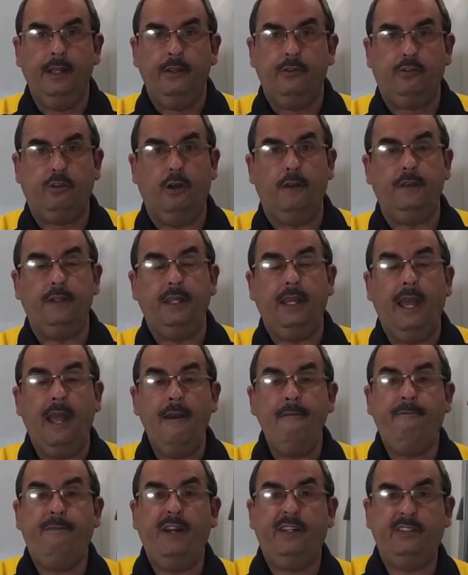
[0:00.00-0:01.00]
So the
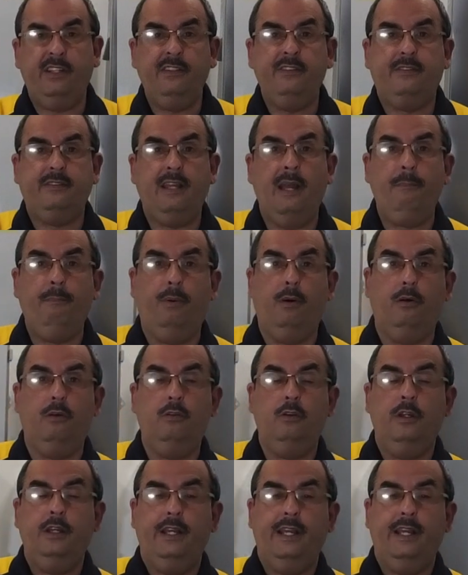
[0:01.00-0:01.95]
Enphase Ensemble